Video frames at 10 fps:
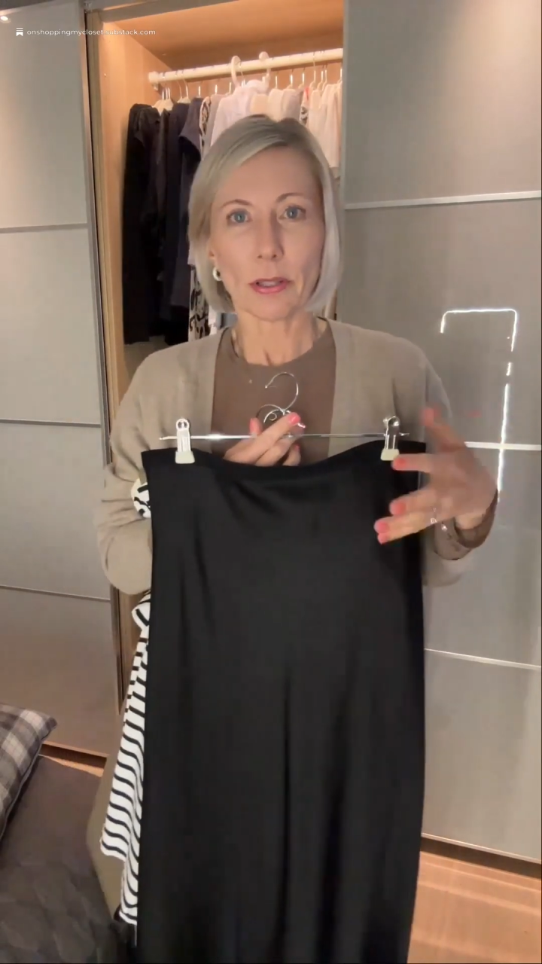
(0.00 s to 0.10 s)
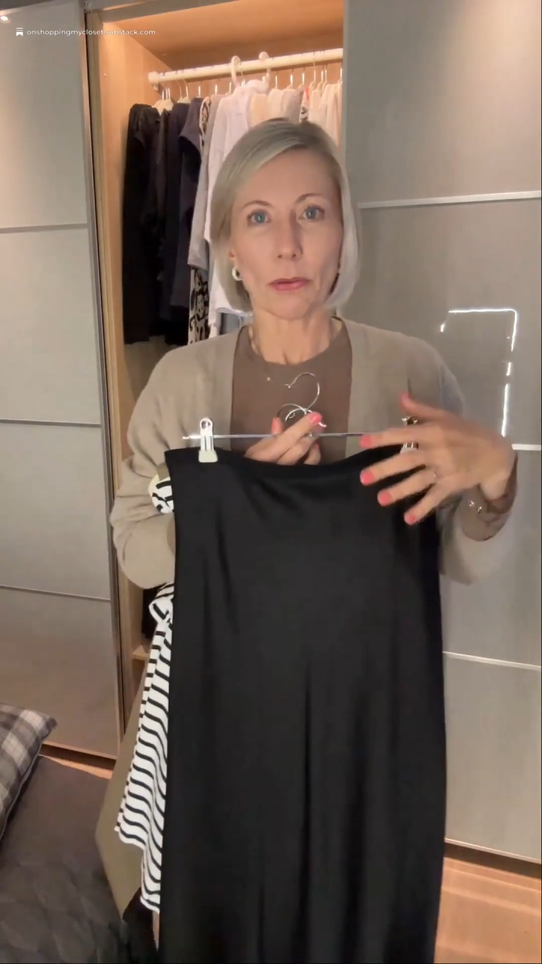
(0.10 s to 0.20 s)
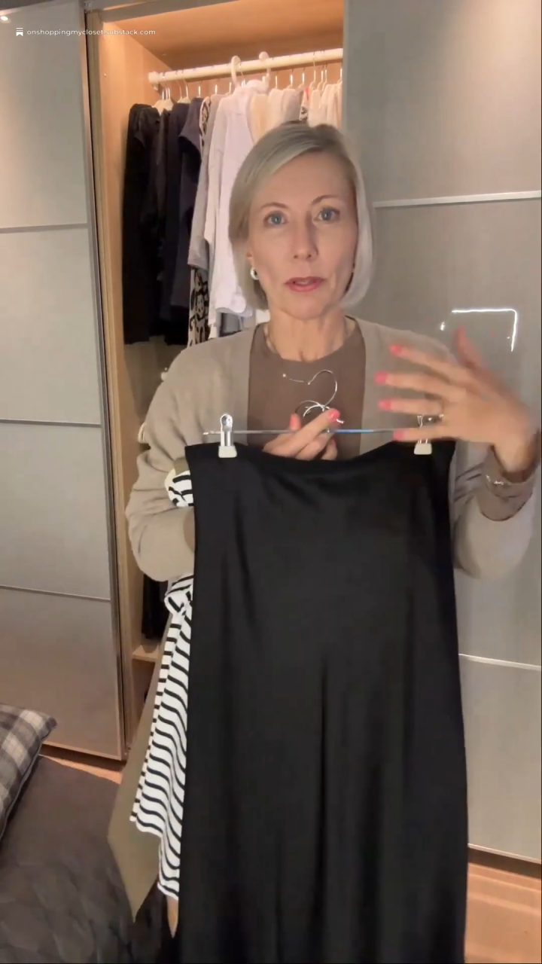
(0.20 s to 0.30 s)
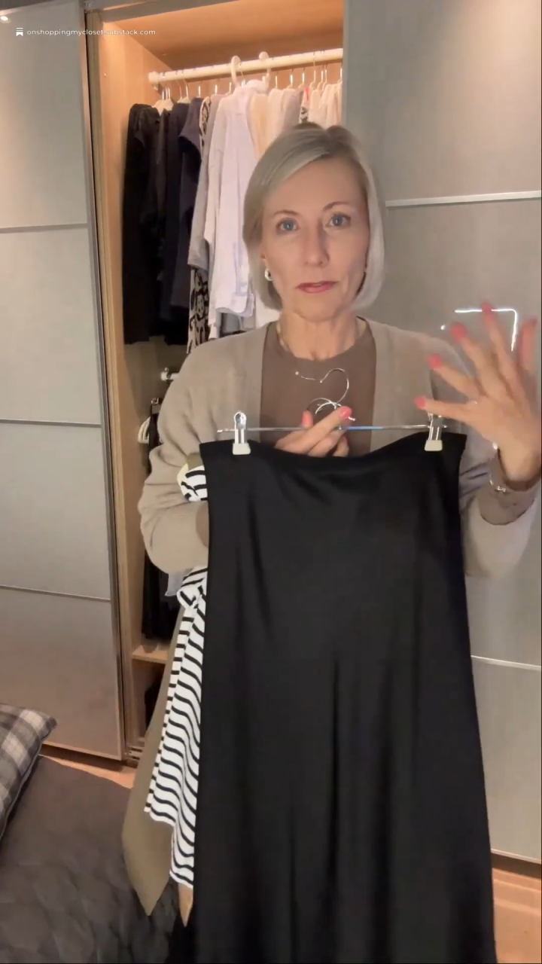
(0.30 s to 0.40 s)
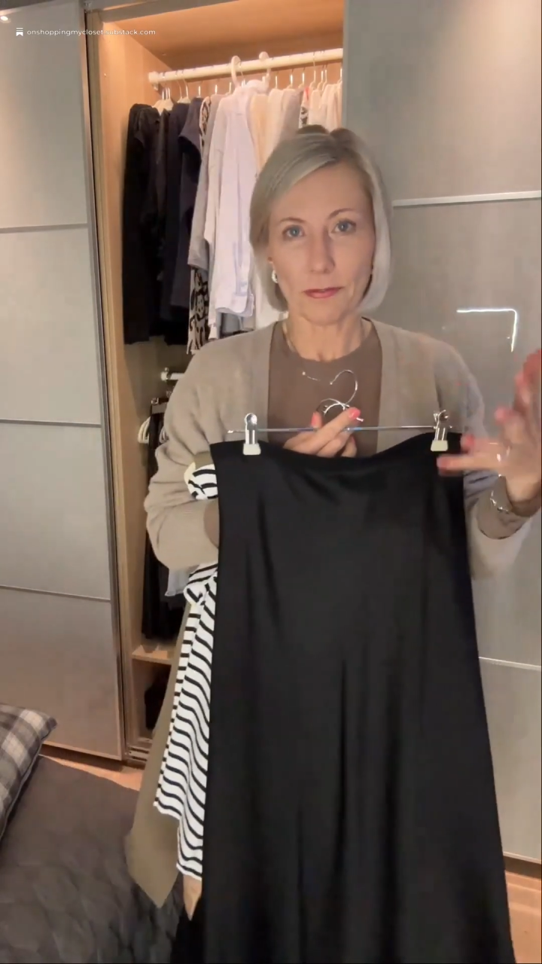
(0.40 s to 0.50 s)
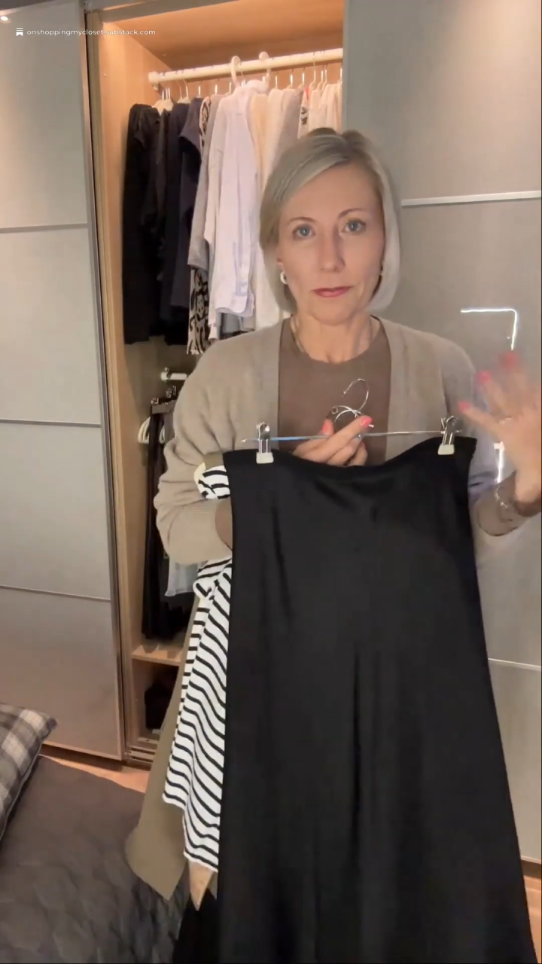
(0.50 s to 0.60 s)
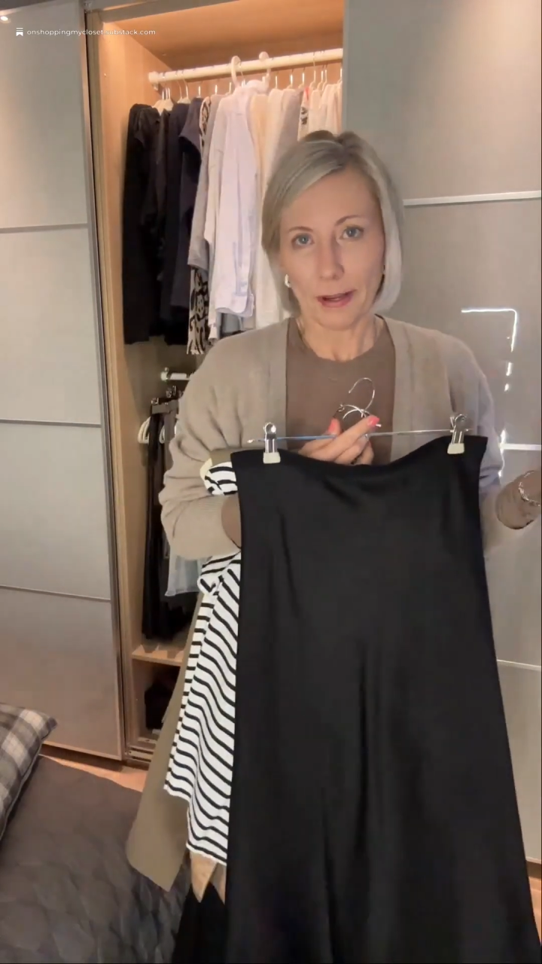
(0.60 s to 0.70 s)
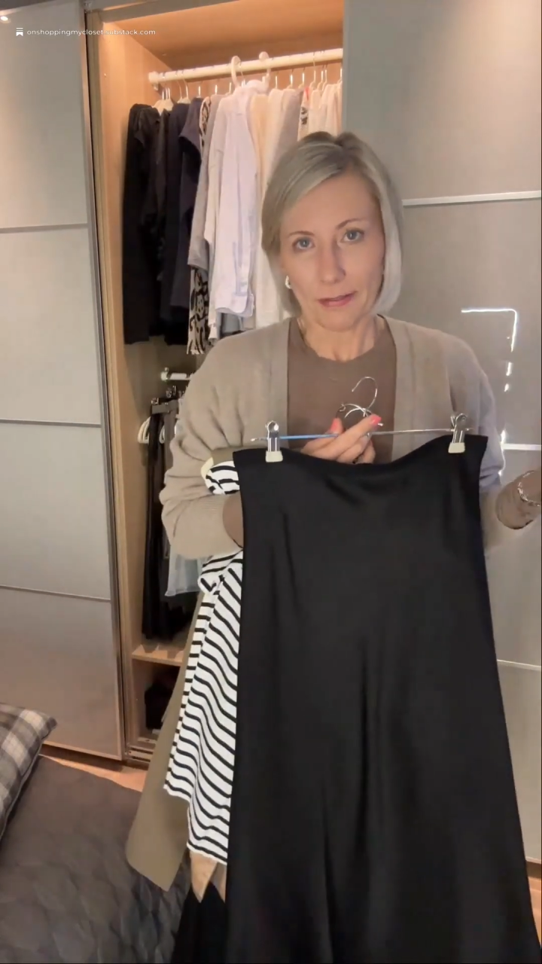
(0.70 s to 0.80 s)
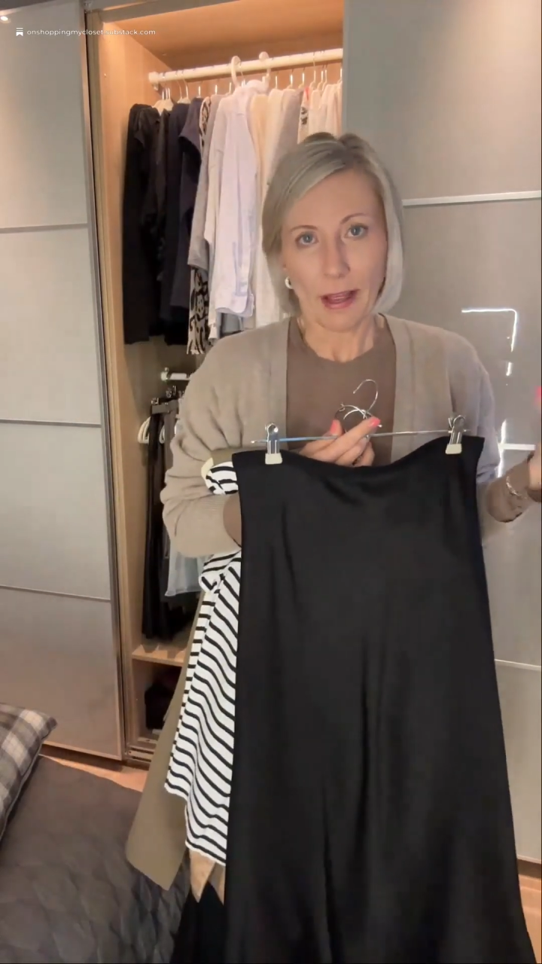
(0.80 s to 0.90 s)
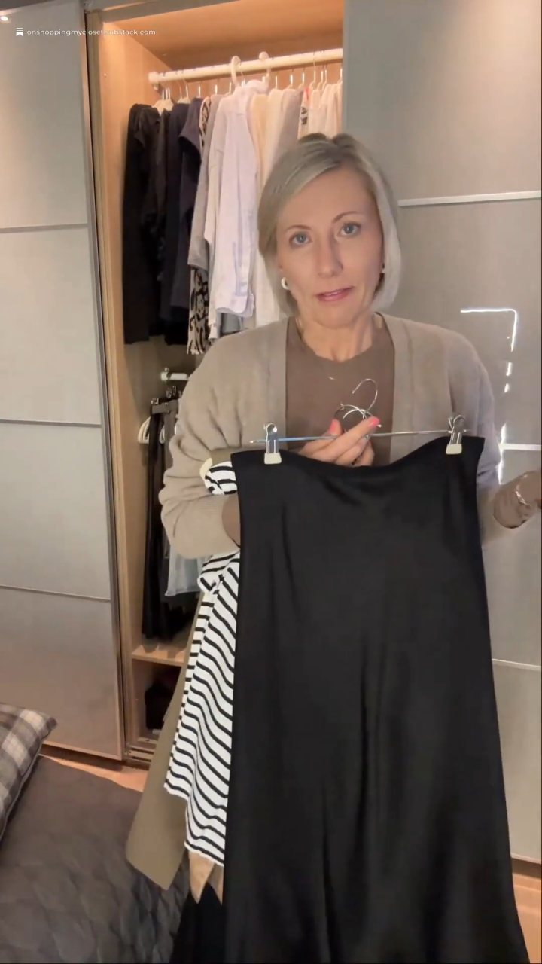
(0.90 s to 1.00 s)
if
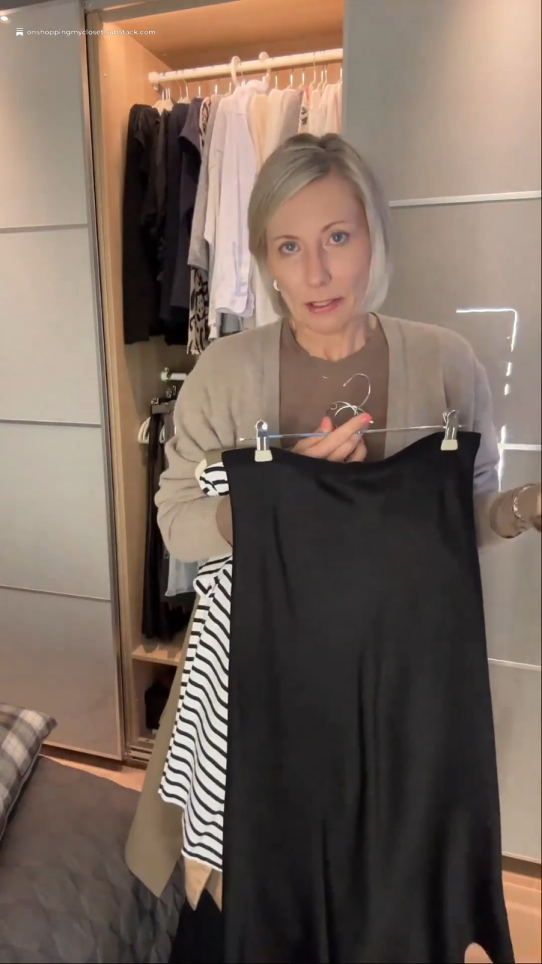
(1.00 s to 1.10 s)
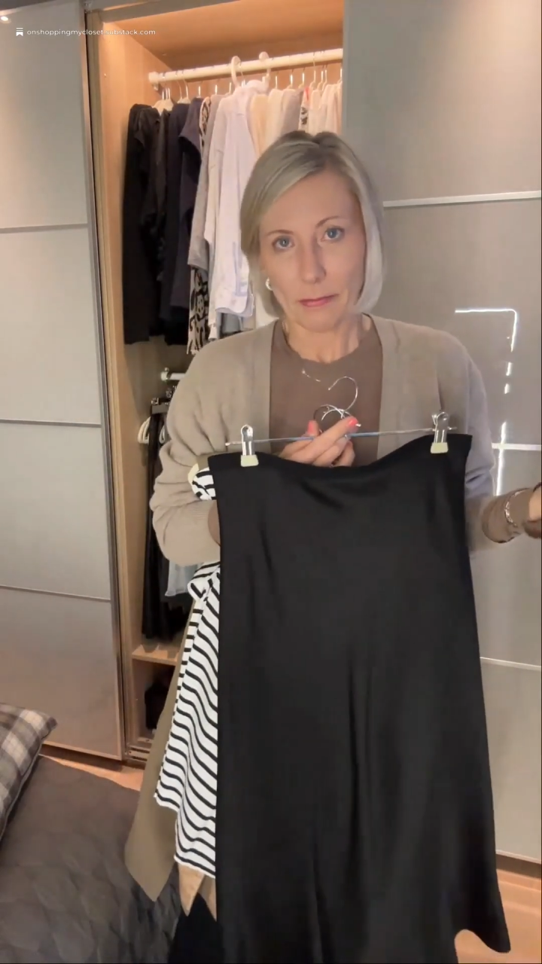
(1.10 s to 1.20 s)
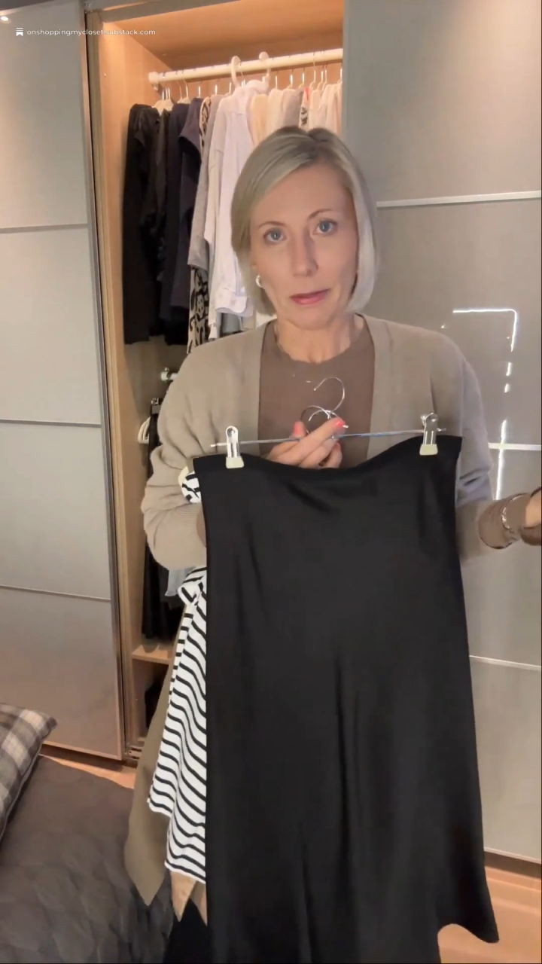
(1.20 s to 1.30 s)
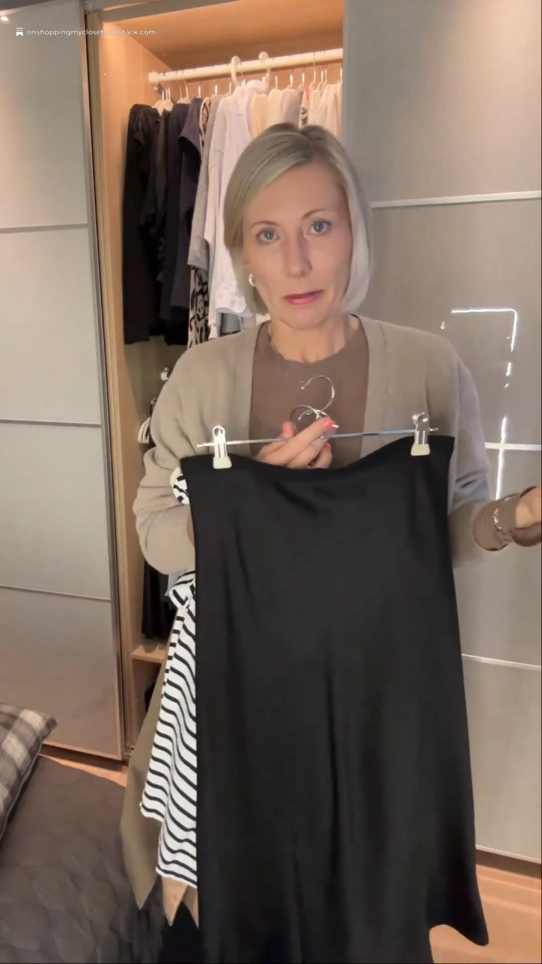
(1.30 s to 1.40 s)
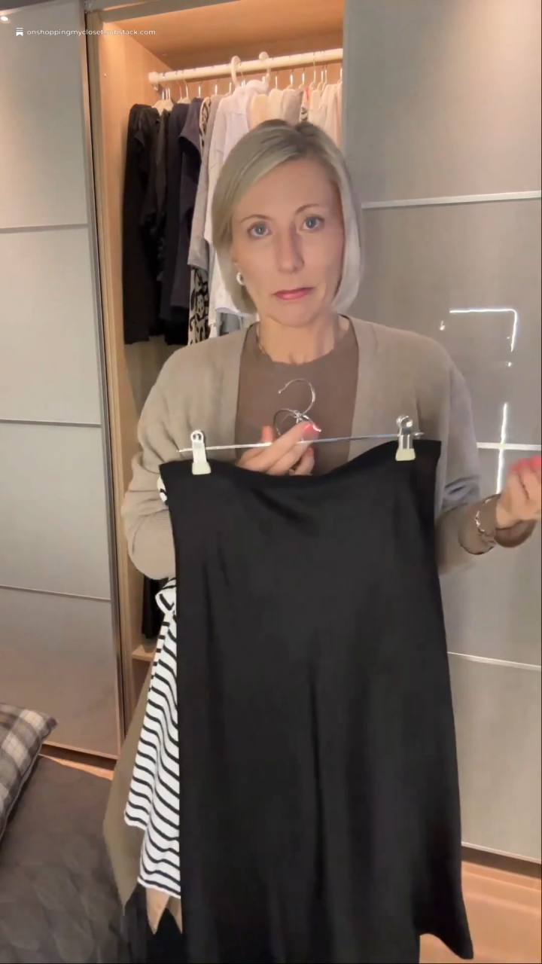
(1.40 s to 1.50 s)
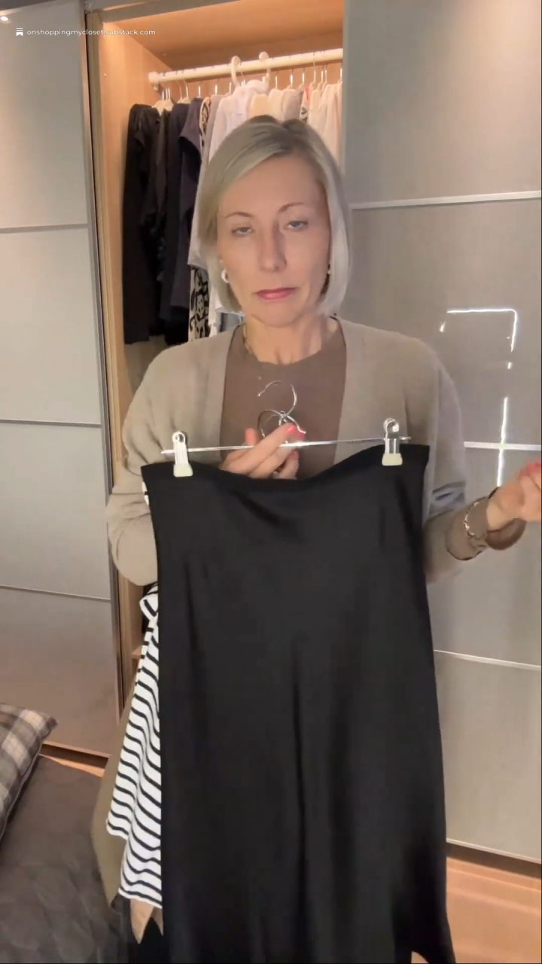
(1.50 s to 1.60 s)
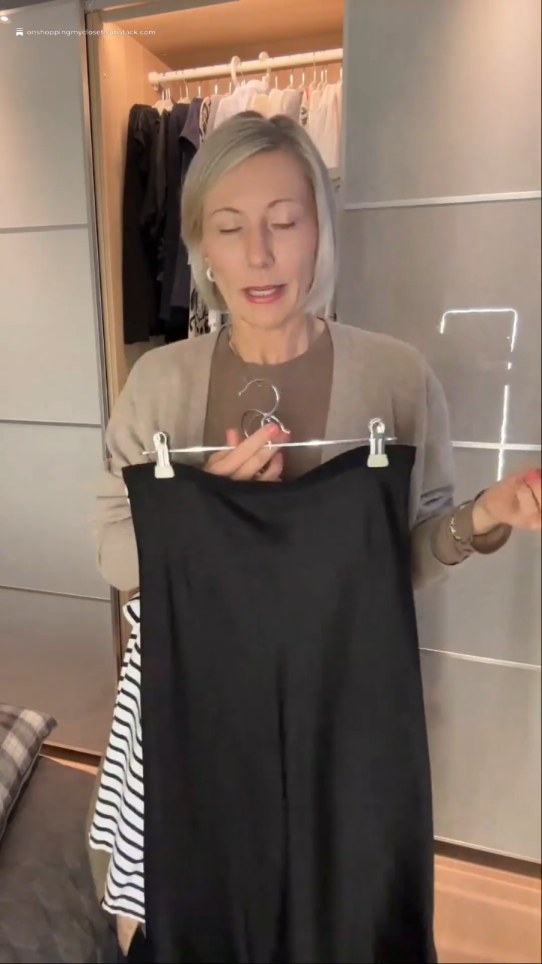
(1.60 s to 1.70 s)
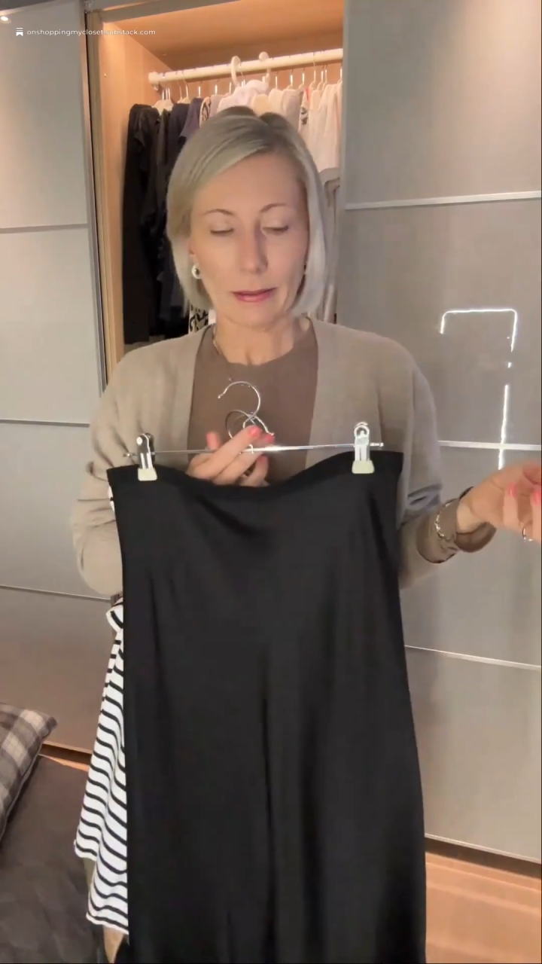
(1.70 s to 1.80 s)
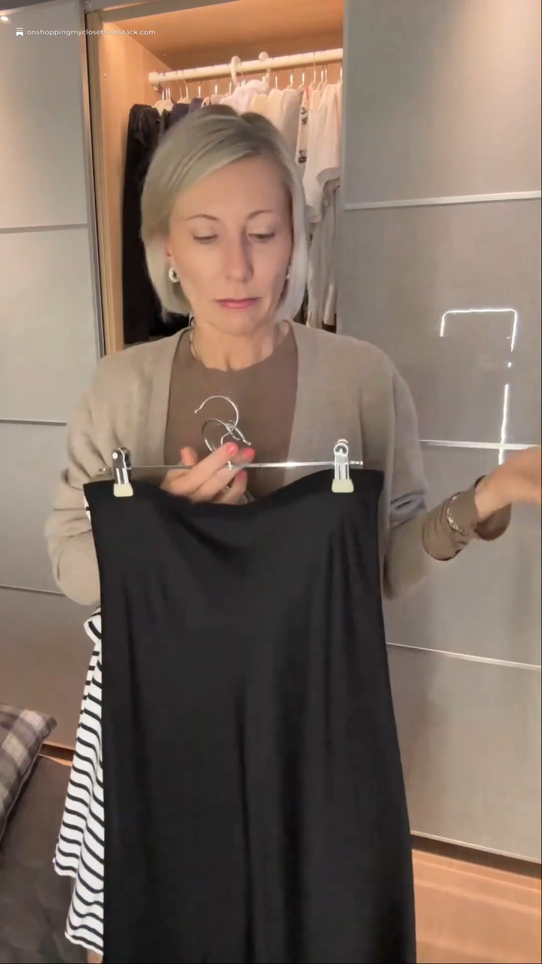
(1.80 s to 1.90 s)
after I've been